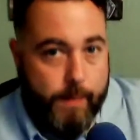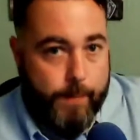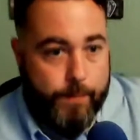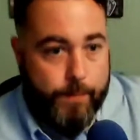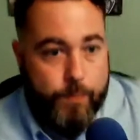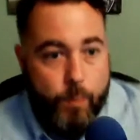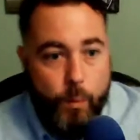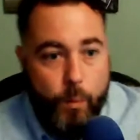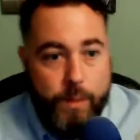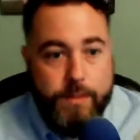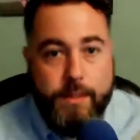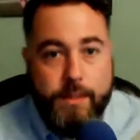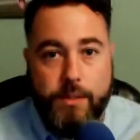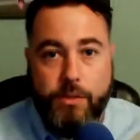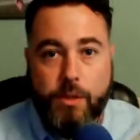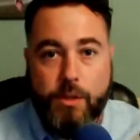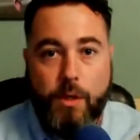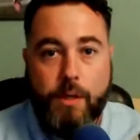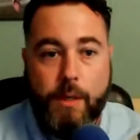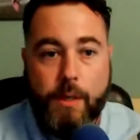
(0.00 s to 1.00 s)
Once they
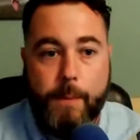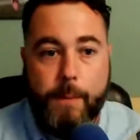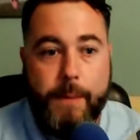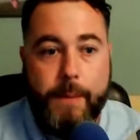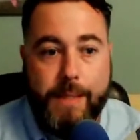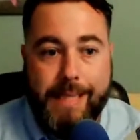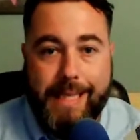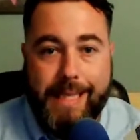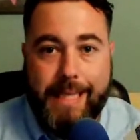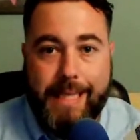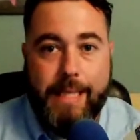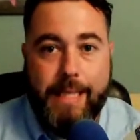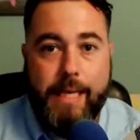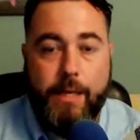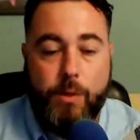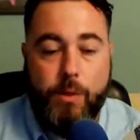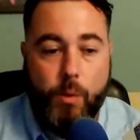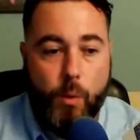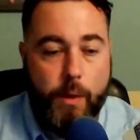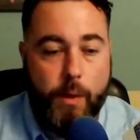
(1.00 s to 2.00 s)
start completely
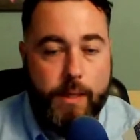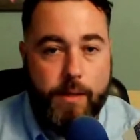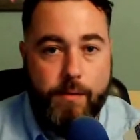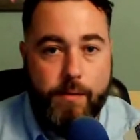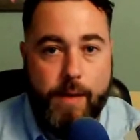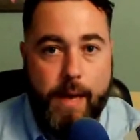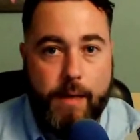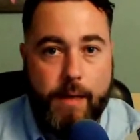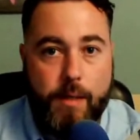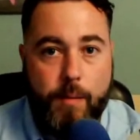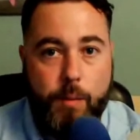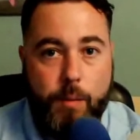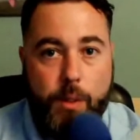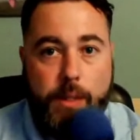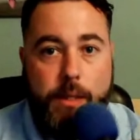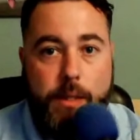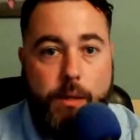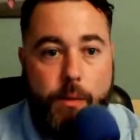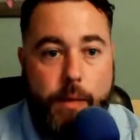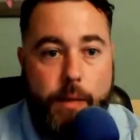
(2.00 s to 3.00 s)
ignoring the vacuum, you
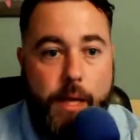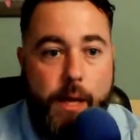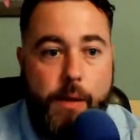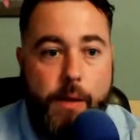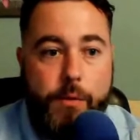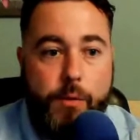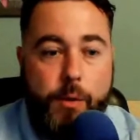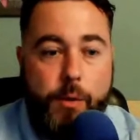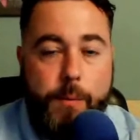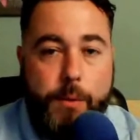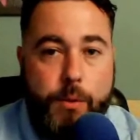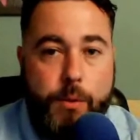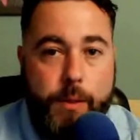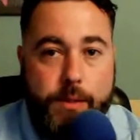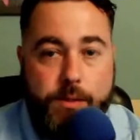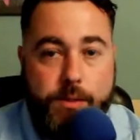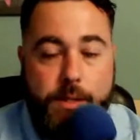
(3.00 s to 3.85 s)
can literally throw them a treat.